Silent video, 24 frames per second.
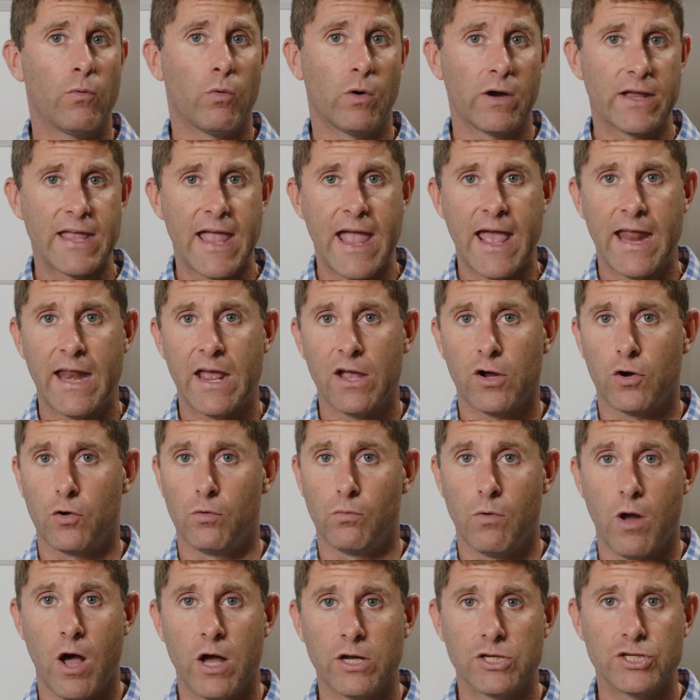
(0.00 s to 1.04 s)
organic, or
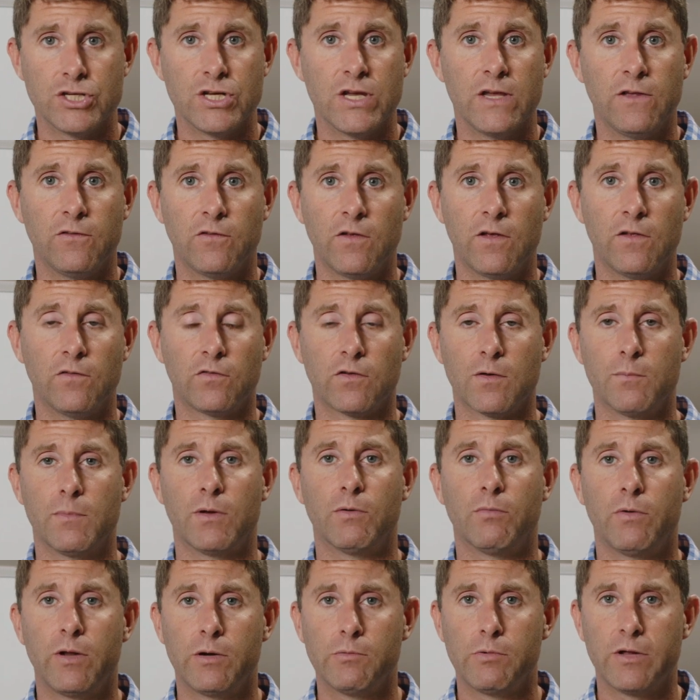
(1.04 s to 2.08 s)
raw cheeses can be
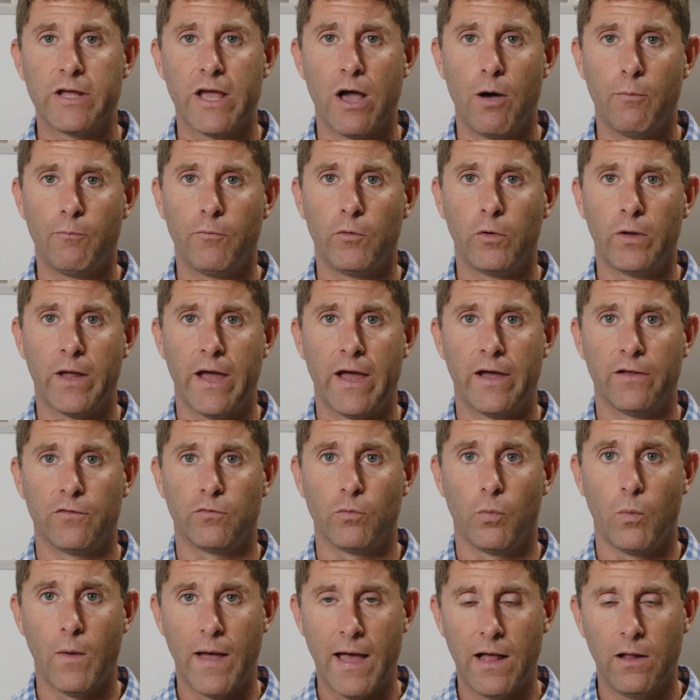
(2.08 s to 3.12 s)
really, really helpful as
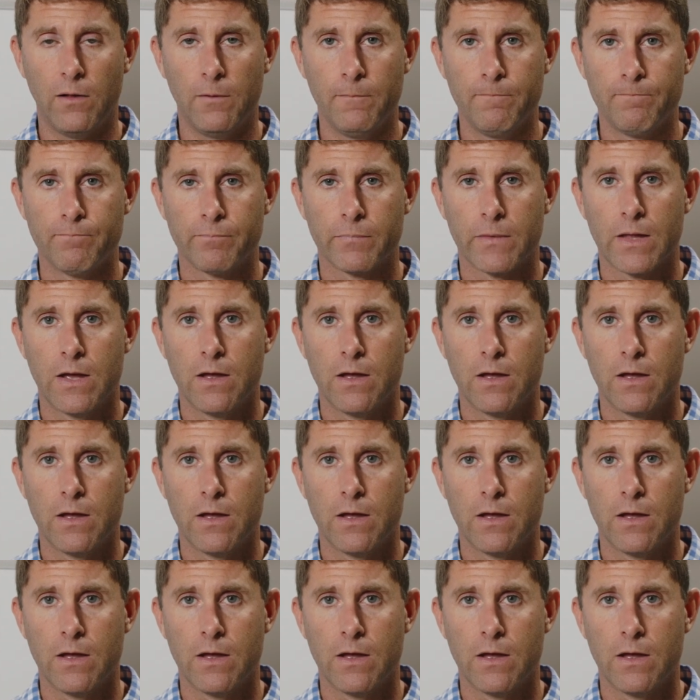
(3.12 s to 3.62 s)
well.